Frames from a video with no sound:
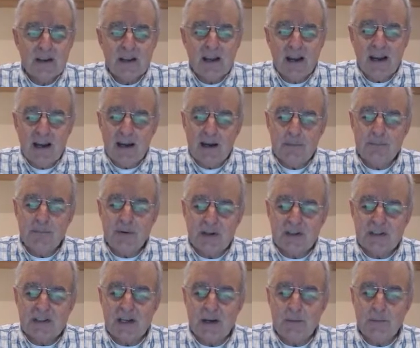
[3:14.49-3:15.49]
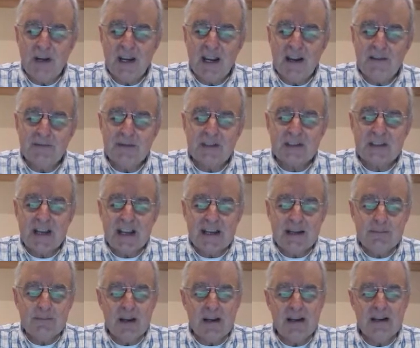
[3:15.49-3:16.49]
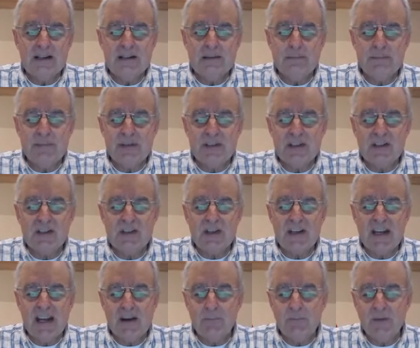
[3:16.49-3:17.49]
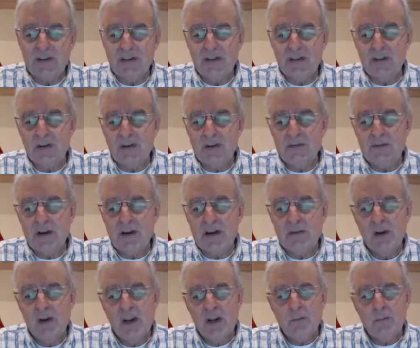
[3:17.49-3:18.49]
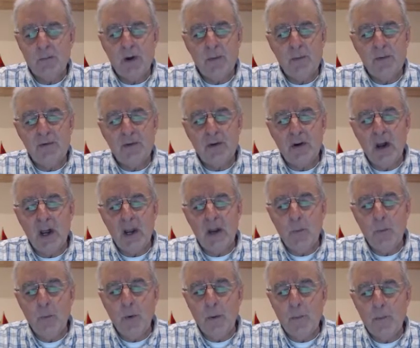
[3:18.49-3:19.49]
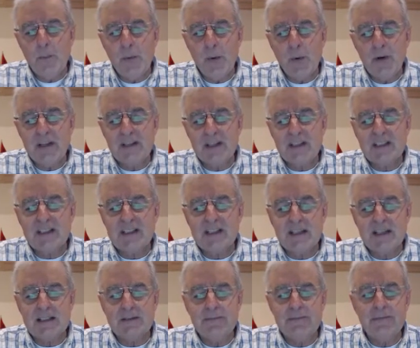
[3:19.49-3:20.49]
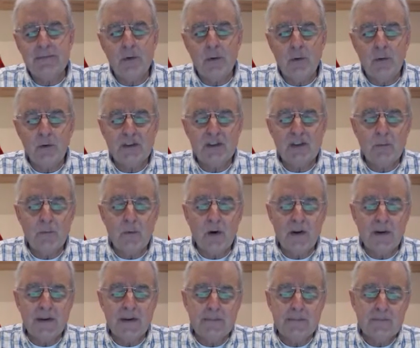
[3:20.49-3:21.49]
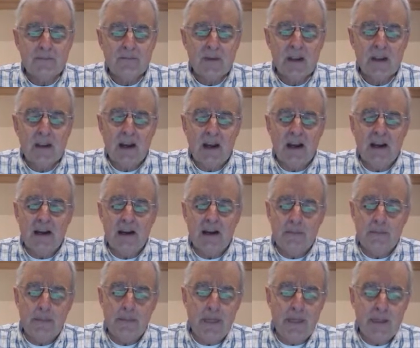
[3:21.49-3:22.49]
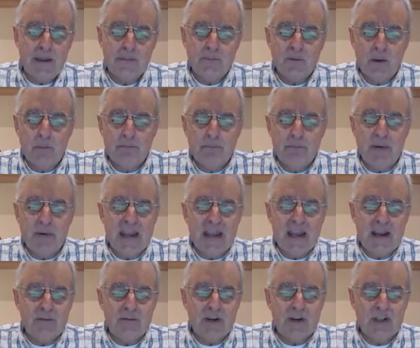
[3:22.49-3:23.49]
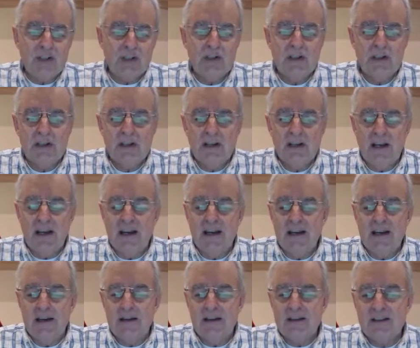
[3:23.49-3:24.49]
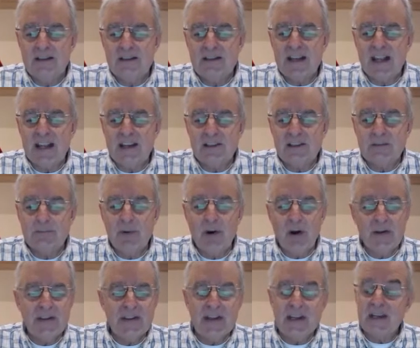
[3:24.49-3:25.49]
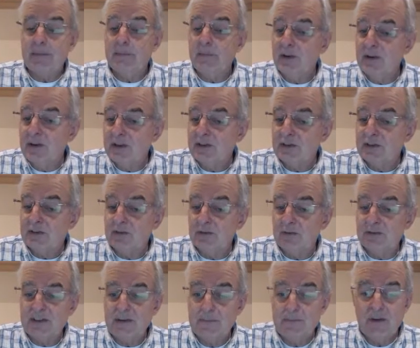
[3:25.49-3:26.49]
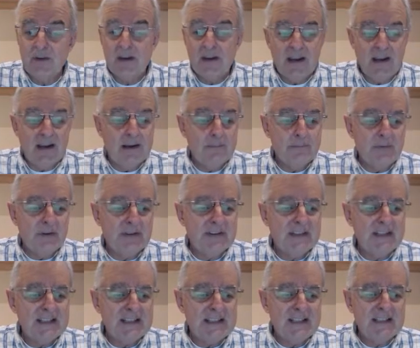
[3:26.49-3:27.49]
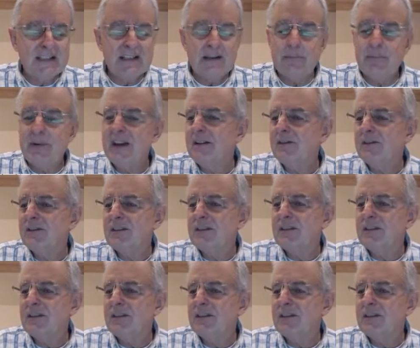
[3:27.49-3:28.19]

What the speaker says: But we have the same position again with the euro, where we've got a 1.64 to 1 bearish stance by the commercials, but this is about